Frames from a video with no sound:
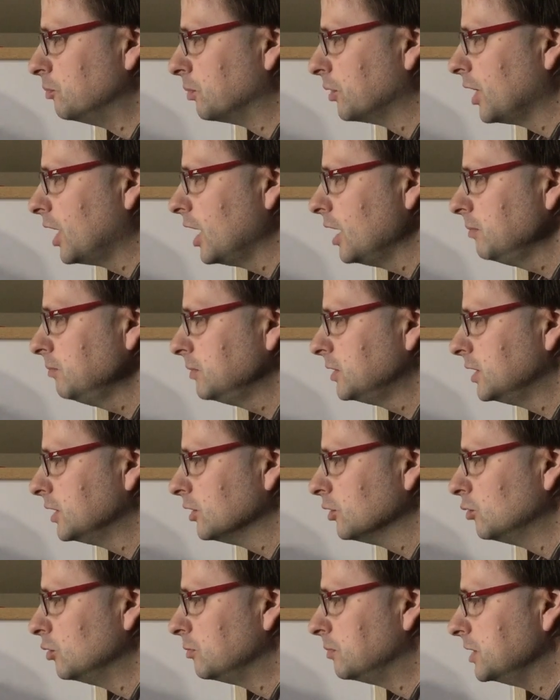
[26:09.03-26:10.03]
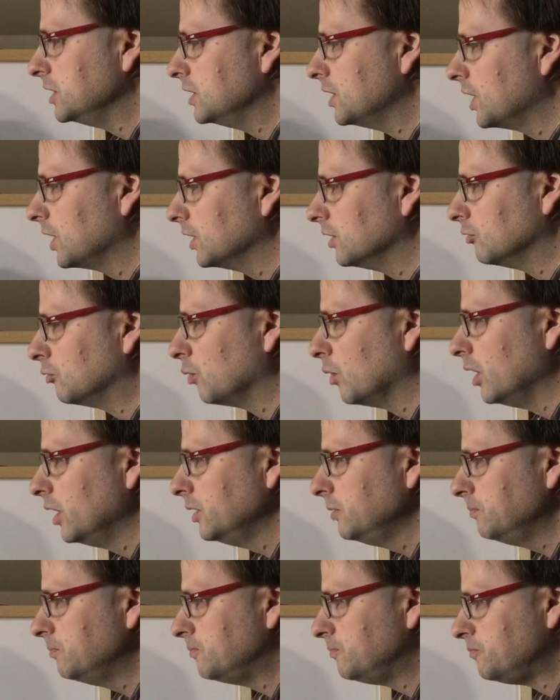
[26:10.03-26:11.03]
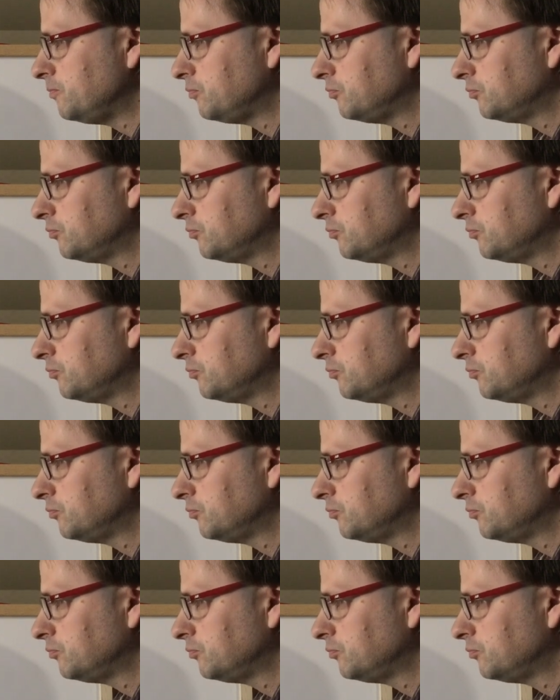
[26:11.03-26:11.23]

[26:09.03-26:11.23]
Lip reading: prime here would be -1.